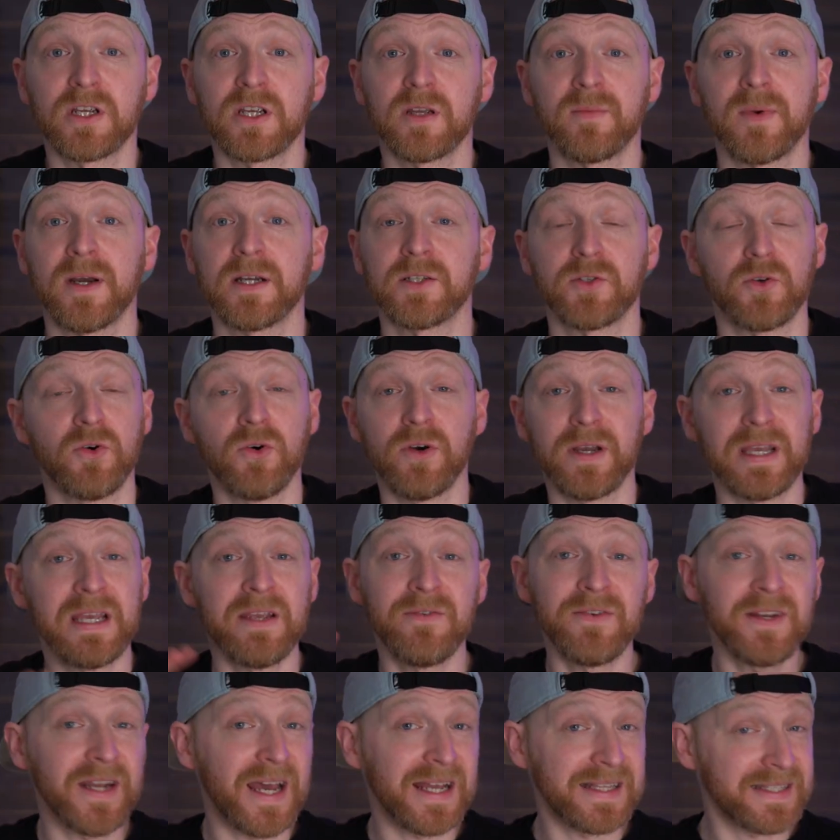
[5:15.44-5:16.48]
gigabytes or
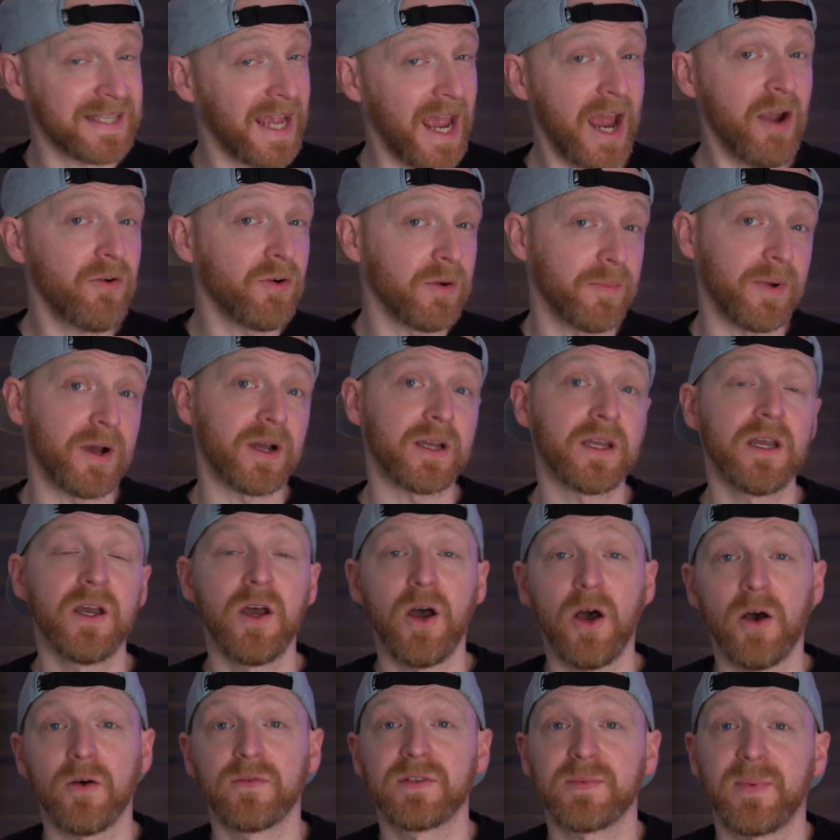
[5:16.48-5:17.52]
even a terabyte
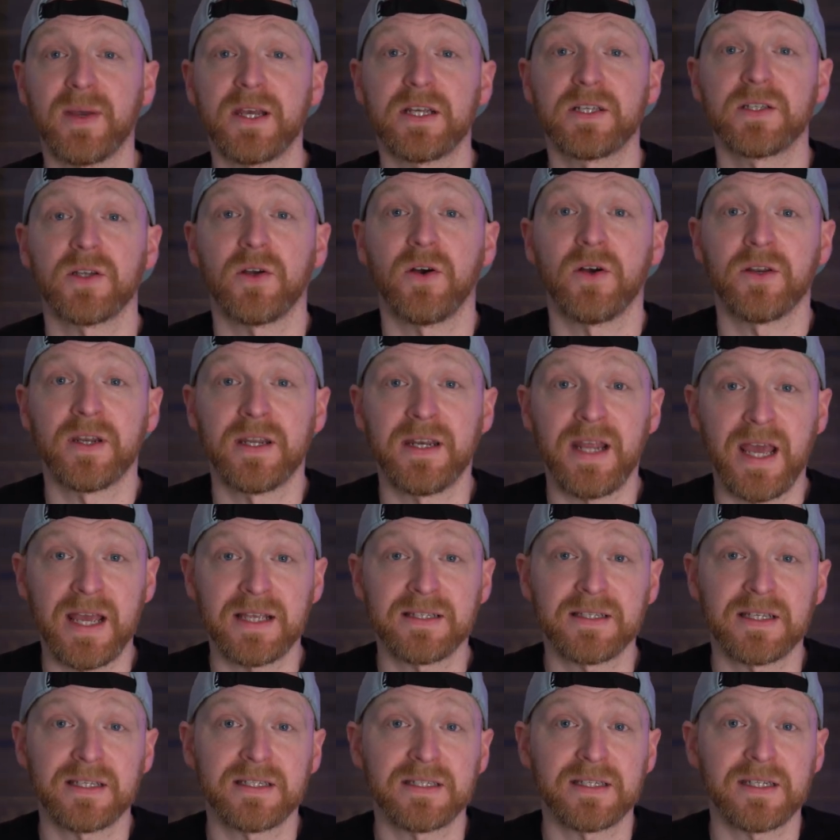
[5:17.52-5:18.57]
of space on an
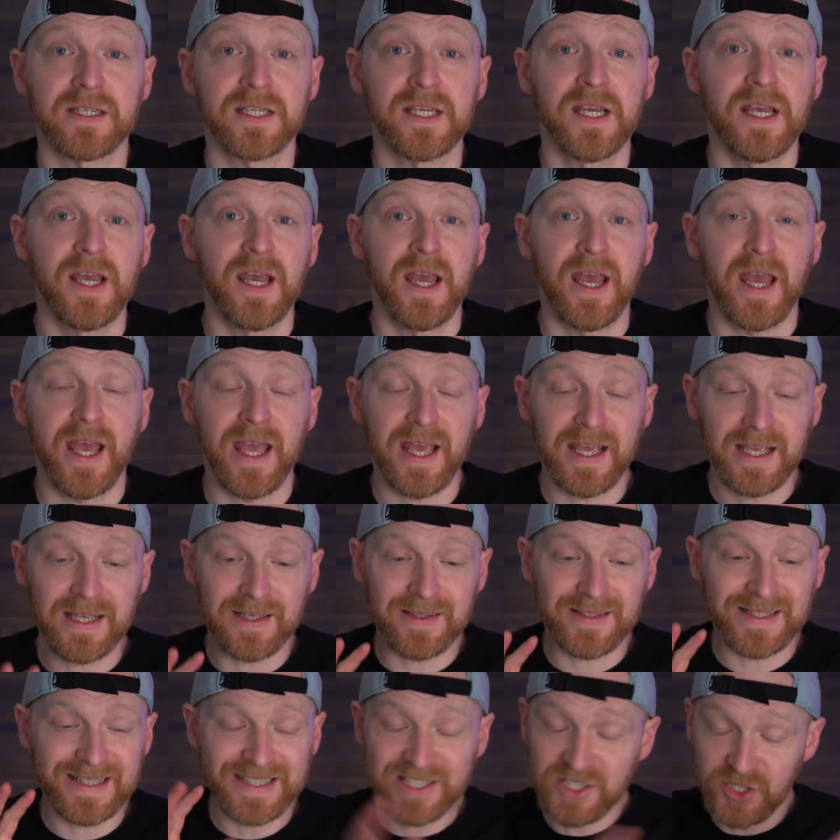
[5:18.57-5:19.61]
SSD
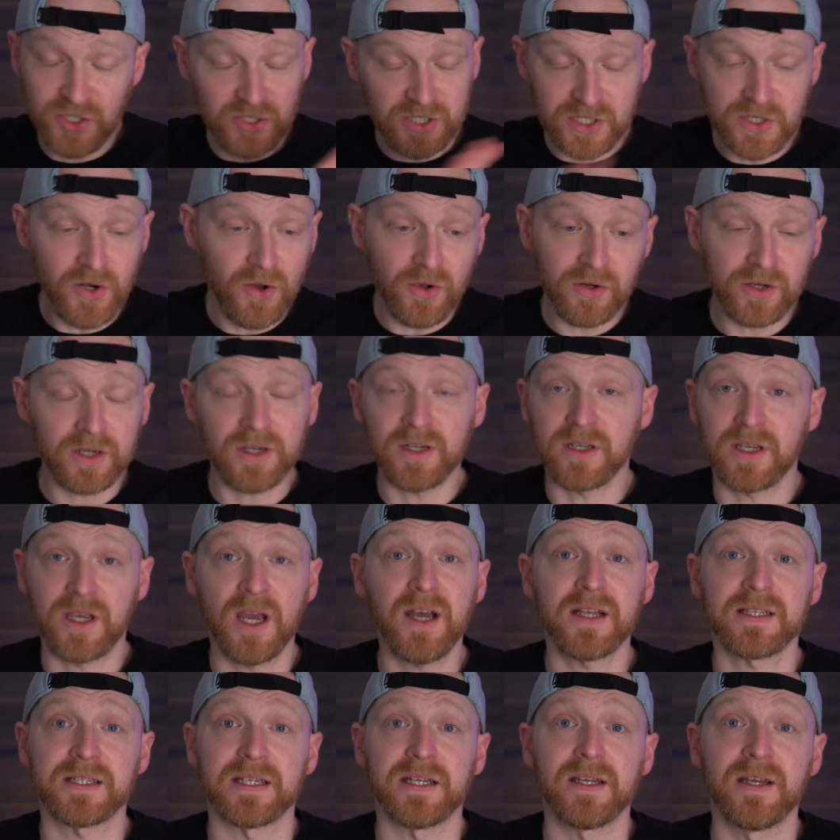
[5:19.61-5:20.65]
is just not gonna
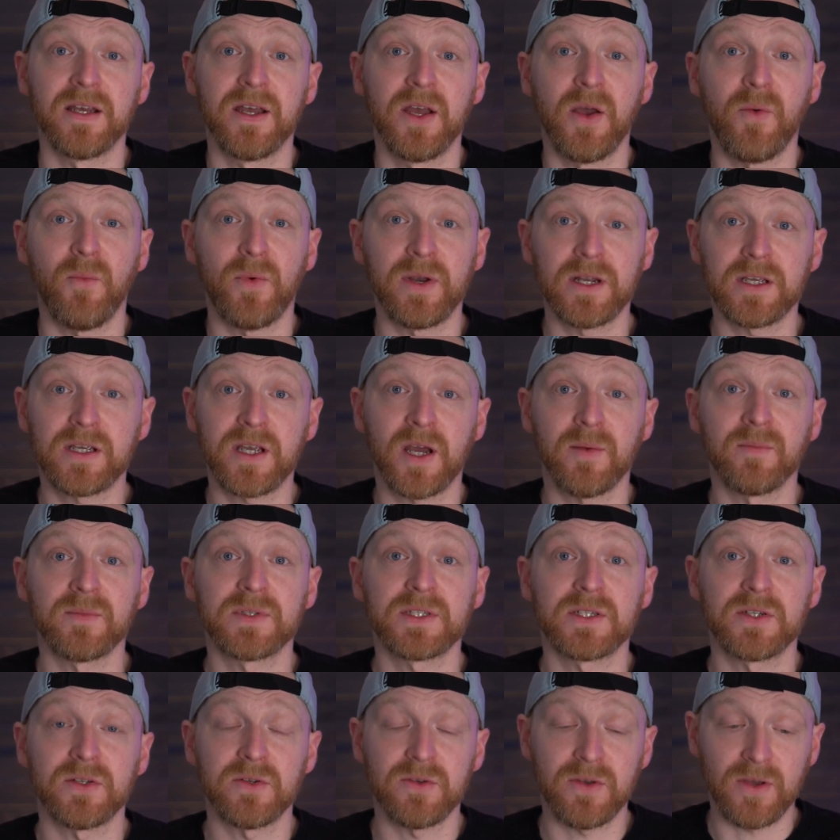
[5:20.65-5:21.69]
cut it when it
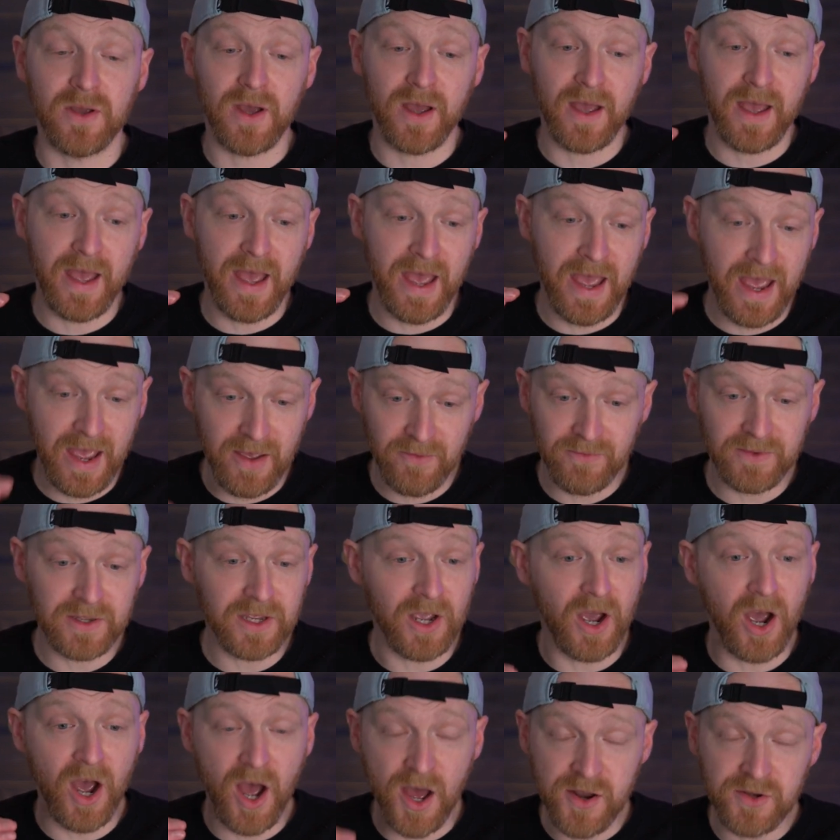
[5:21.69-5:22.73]
comes to
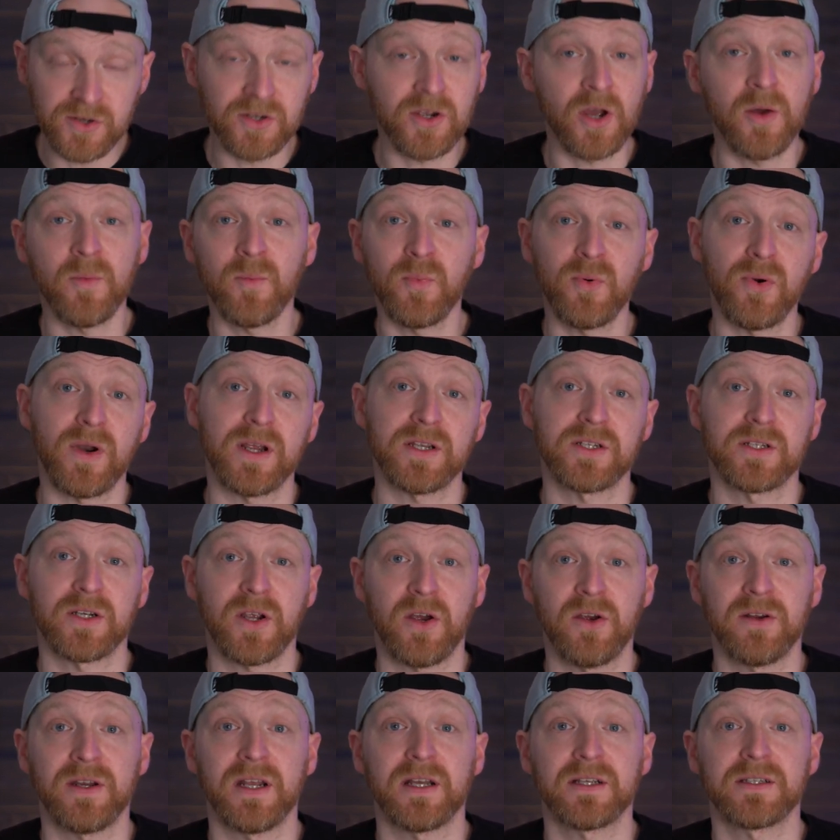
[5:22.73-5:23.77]
heavy uncompressed
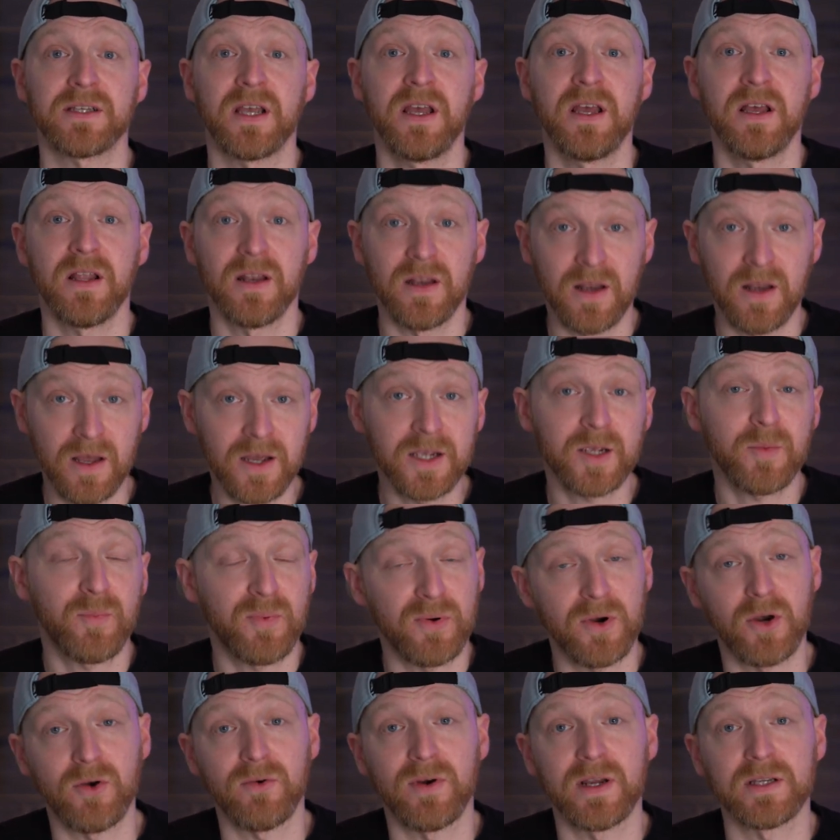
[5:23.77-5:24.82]
codecs like
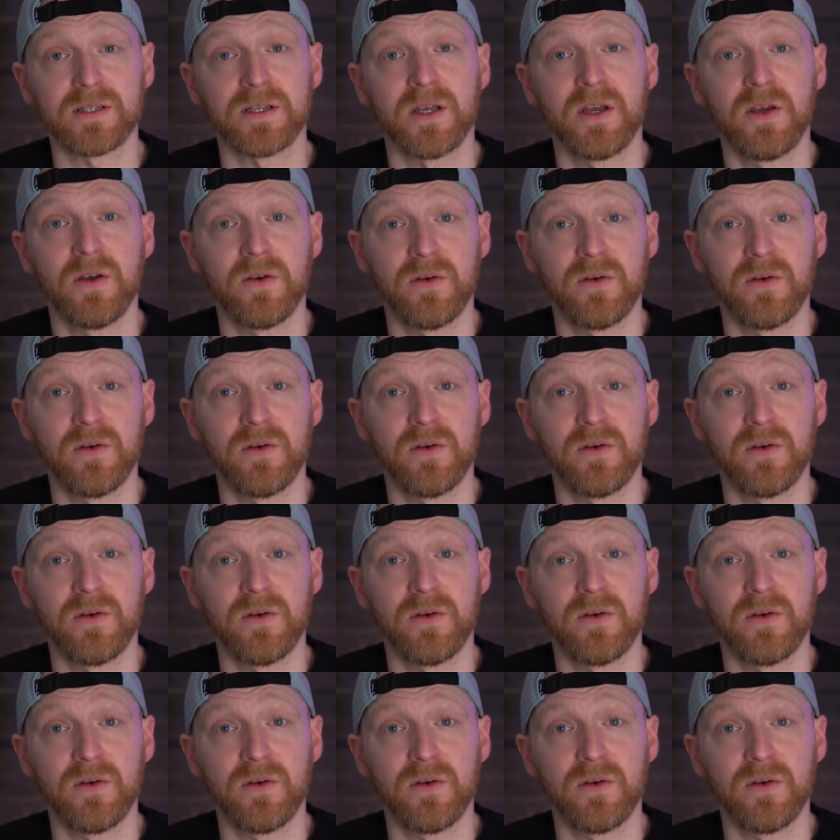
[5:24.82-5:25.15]
ProRes